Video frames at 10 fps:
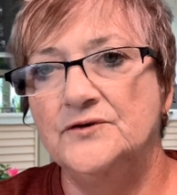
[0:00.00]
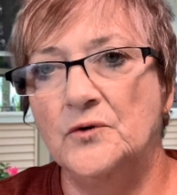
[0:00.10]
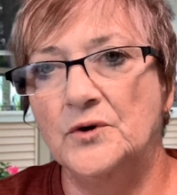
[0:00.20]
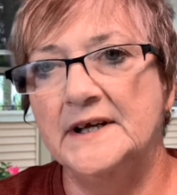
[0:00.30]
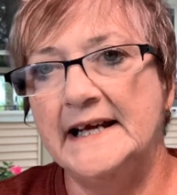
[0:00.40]

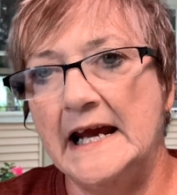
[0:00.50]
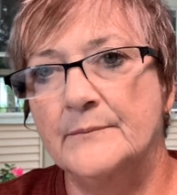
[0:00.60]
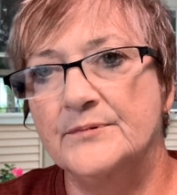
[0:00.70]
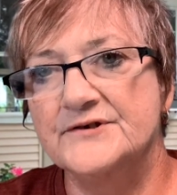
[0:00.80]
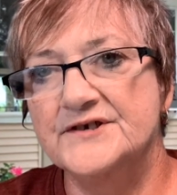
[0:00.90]
touring
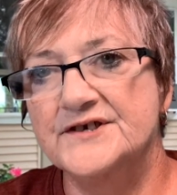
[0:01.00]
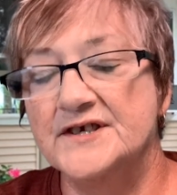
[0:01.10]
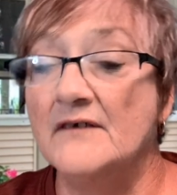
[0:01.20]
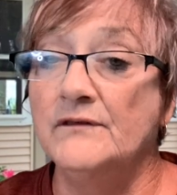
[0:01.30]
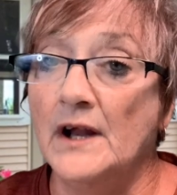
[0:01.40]
campers and
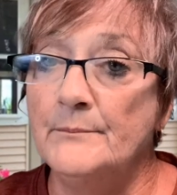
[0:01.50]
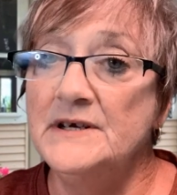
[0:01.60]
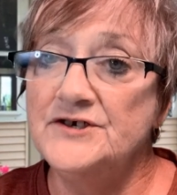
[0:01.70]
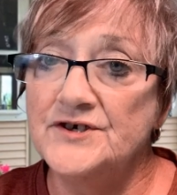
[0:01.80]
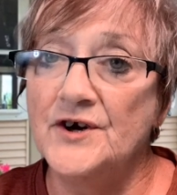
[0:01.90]
stuff, let me
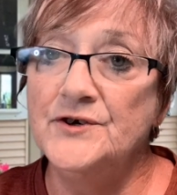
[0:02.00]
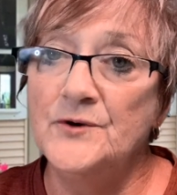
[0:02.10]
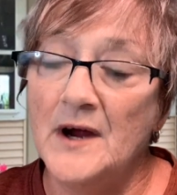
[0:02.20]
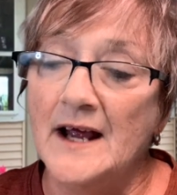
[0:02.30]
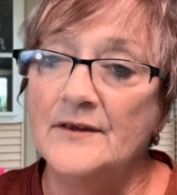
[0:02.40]
show you
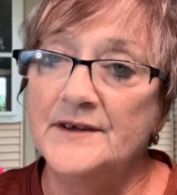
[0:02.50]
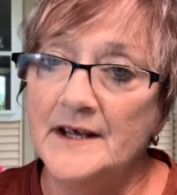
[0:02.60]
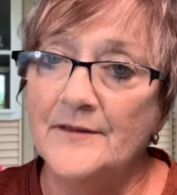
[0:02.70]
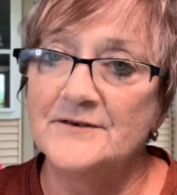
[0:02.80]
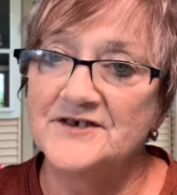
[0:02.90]
how the
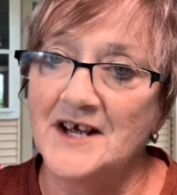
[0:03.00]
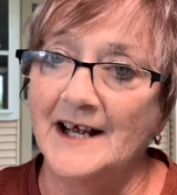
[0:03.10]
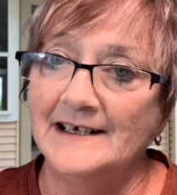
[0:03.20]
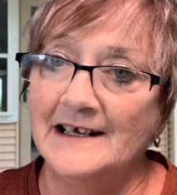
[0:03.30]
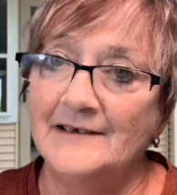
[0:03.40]
other
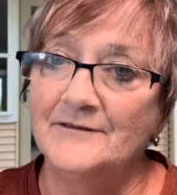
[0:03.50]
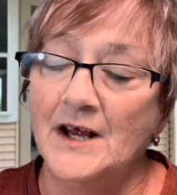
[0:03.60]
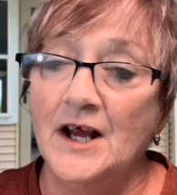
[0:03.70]
side live.